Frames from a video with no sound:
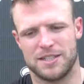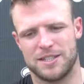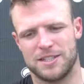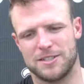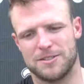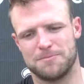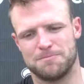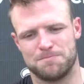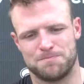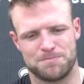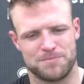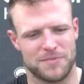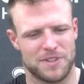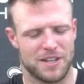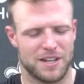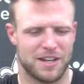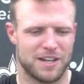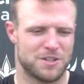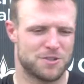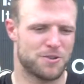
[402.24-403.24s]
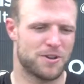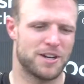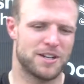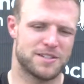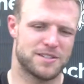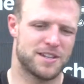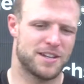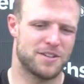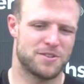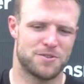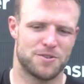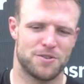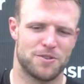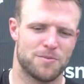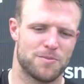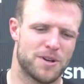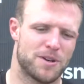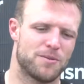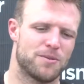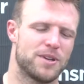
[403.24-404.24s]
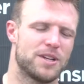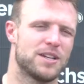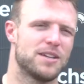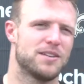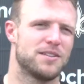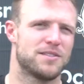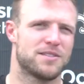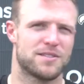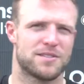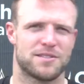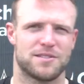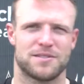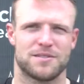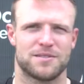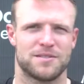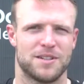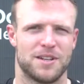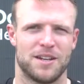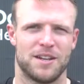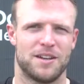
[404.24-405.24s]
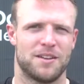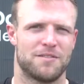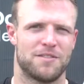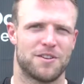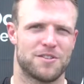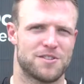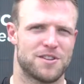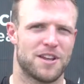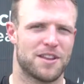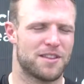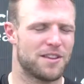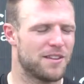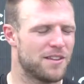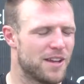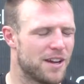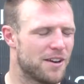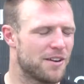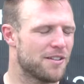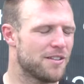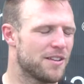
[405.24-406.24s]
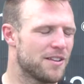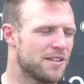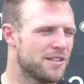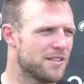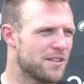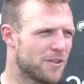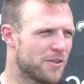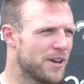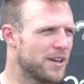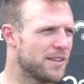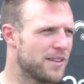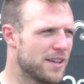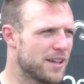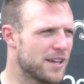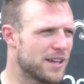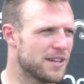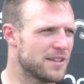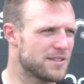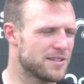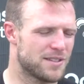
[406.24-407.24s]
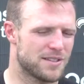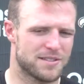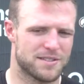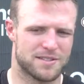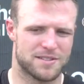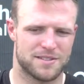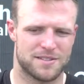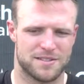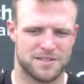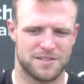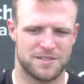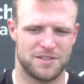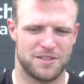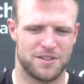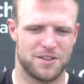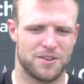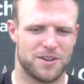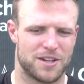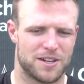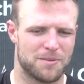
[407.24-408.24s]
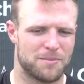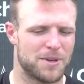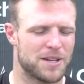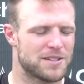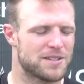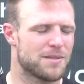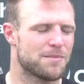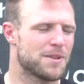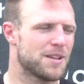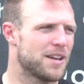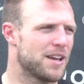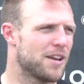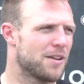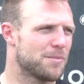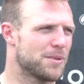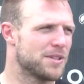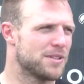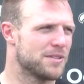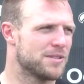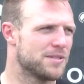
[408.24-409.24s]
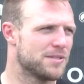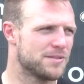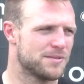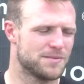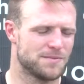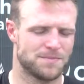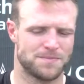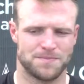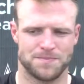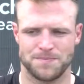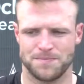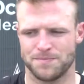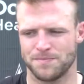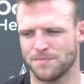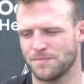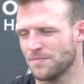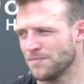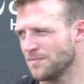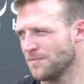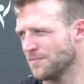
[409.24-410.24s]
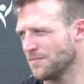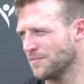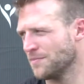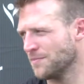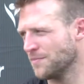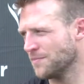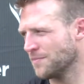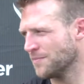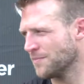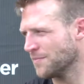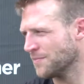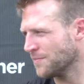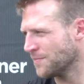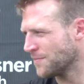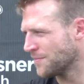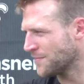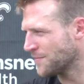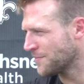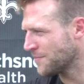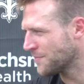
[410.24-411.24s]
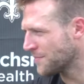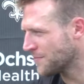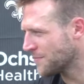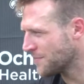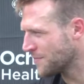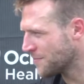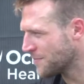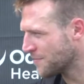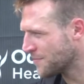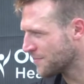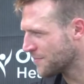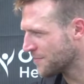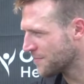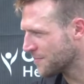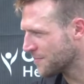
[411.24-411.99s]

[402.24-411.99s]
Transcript: um, I try to stay true to my reads. If there's nothing there, the the great thing is is you know I can make something happen. Jameis Last one, guys.